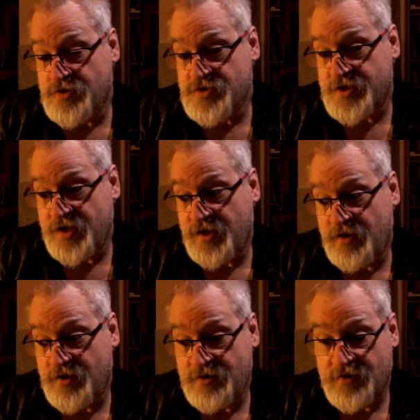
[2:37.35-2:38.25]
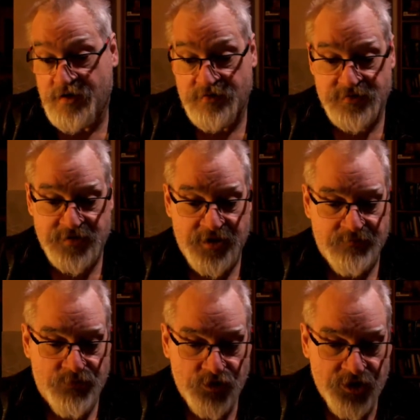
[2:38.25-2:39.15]
suddenly their
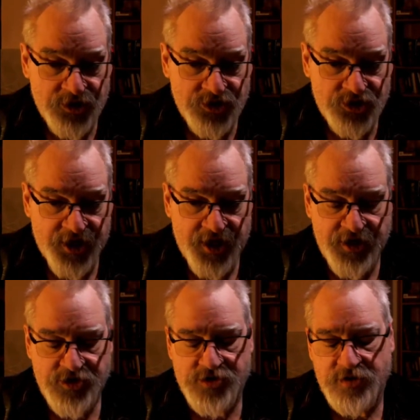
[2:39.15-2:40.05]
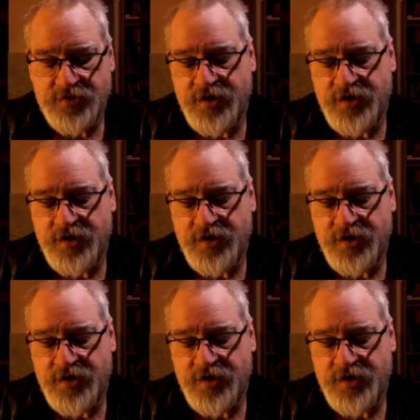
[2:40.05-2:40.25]
emotions change.